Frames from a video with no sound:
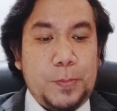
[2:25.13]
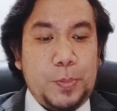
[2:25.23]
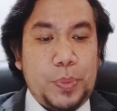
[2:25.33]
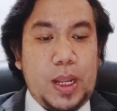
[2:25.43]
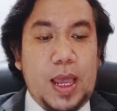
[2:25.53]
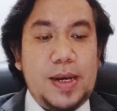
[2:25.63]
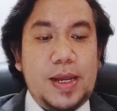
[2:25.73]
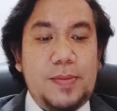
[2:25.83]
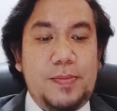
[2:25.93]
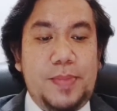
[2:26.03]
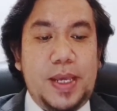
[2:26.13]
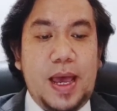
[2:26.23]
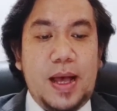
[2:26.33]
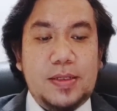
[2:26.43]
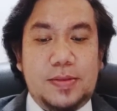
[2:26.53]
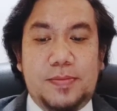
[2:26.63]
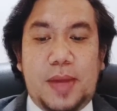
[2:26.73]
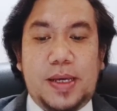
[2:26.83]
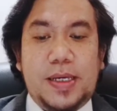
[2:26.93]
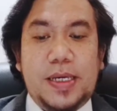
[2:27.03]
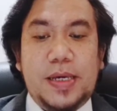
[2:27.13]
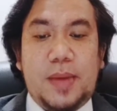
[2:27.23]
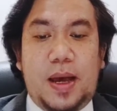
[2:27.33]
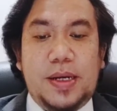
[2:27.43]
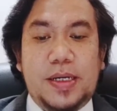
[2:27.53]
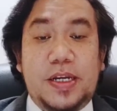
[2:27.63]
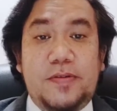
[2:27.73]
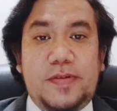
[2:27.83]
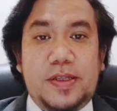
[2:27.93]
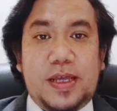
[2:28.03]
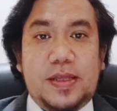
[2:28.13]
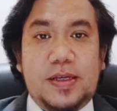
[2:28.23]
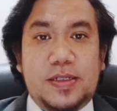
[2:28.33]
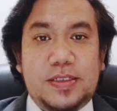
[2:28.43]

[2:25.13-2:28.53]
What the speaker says: and be held by him under different titles.